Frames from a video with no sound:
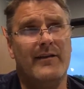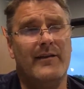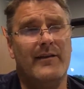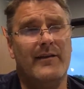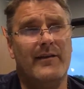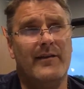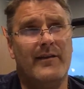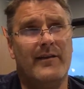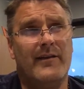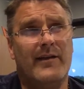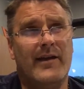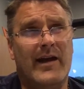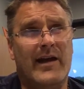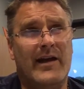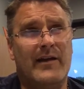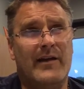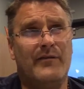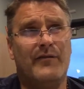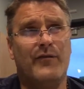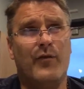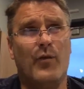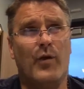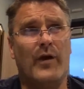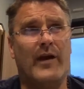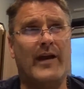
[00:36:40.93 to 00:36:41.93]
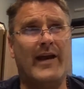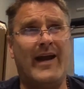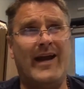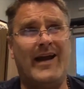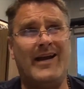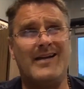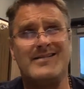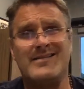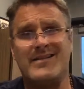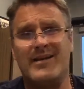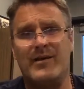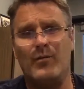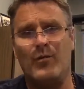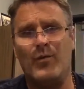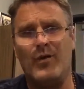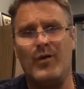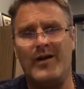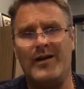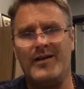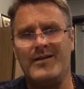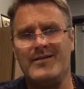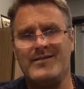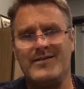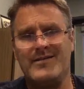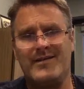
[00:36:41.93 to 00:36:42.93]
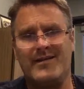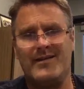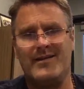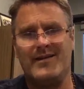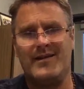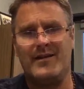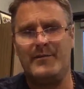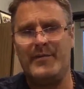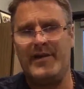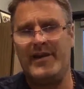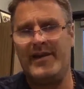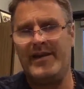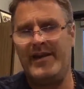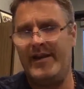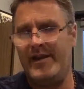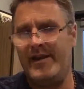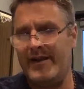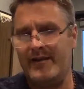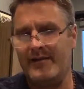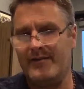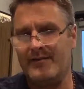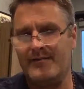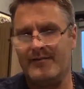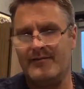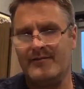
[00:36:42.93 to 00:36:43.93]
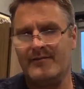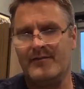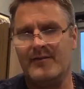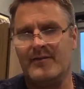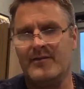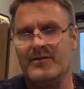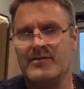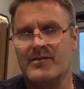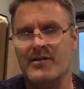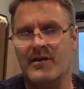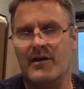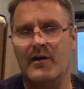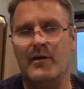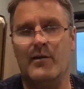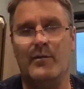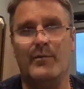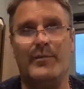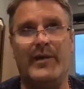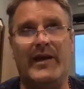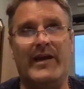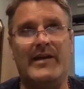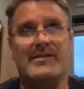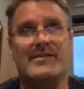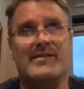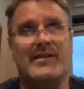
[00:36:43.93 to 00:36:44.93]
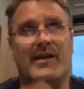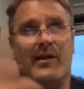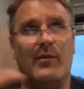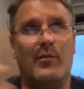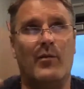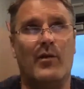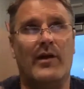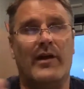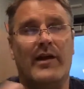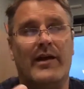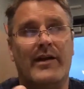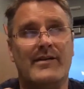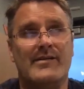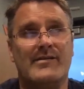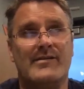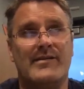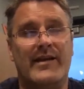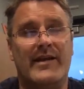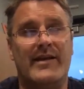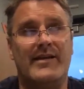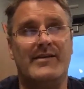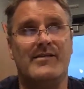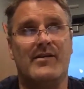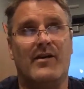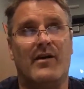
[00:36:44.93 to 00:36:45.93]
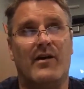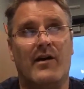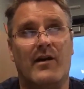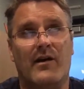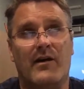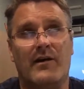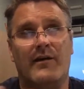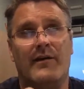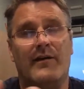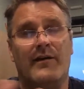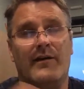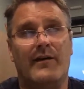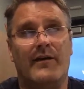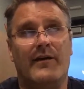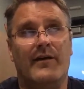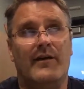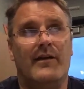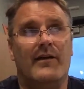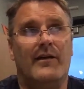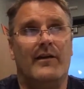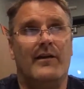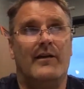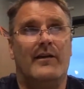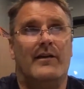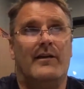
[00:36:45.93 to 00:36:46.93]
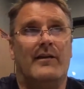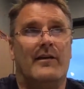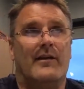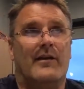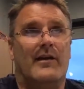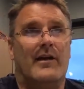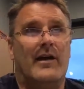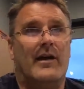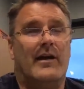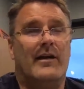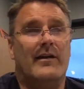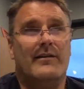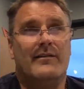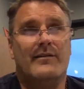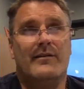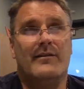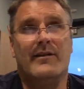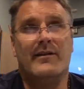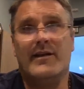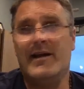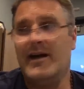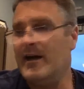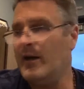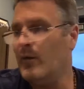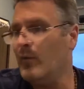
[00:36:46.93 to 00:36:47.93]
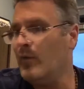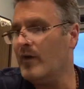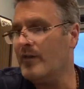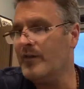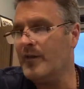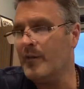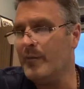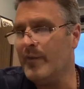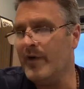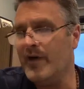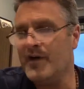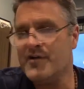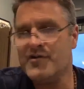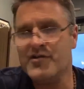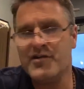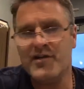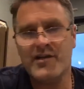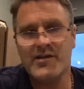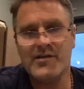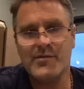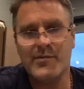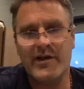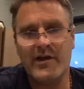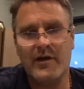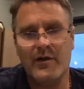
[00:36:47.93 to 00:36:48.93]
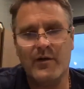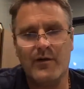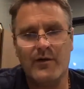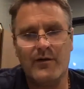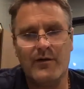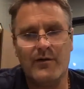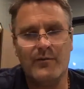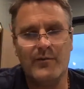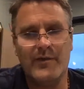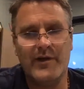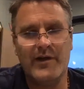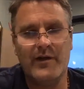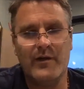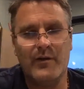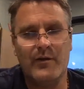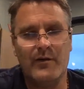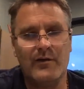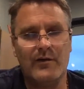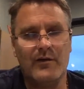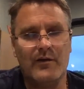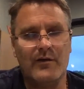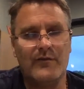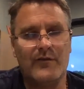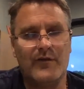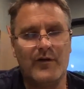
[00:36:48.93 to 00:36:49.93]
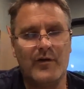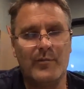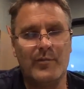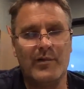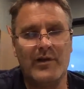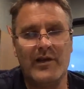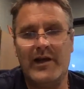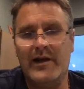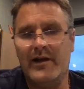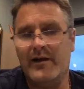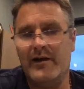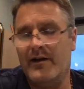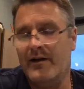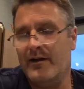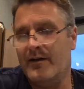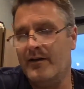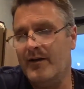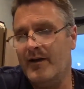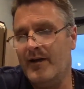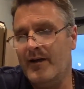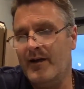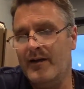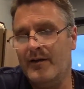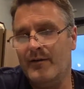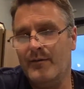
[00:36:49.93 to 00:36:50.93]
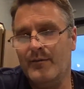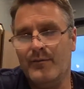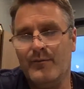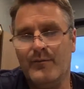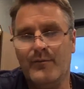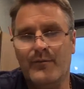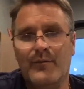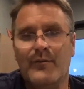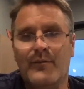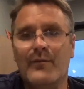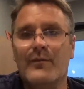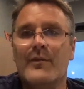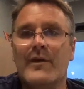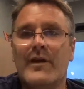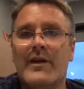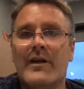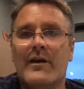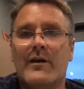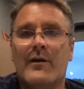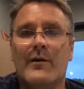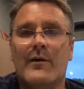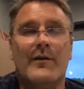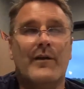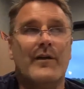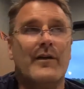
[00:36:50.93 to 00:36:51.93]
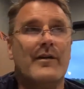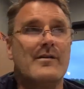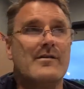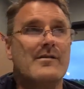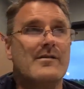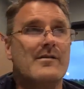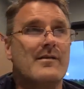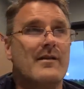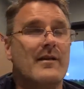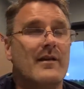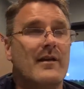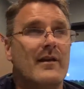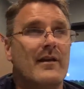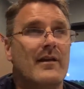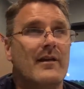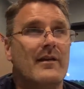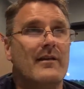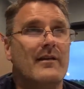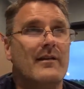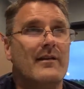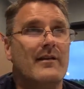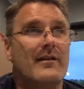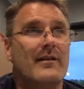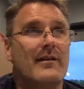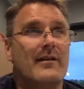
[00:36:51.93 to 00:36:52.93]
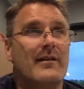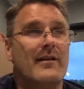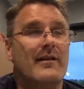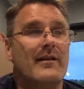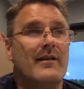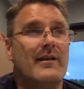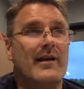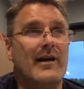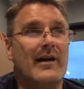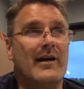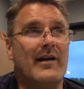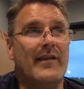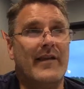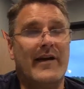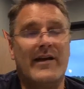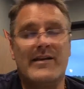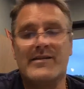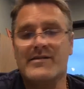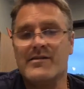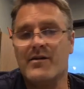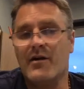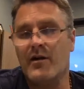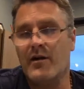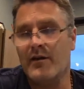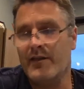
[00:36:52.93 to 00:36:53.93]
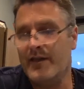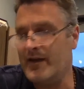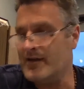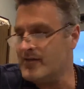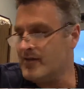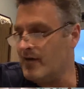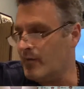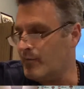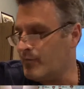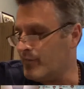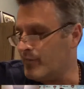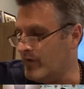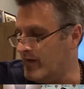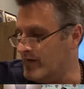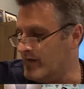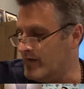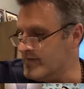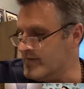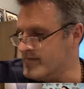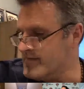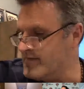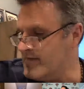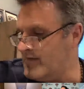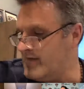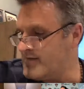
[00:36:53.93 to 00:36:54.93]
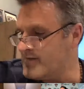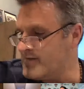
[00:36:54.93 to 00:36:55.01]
kind of forecasting what he's going to be needing so based on what his needs are and kind of what the budget is, we go and we go and look for a player and and you know there's kind of that's our that's our process.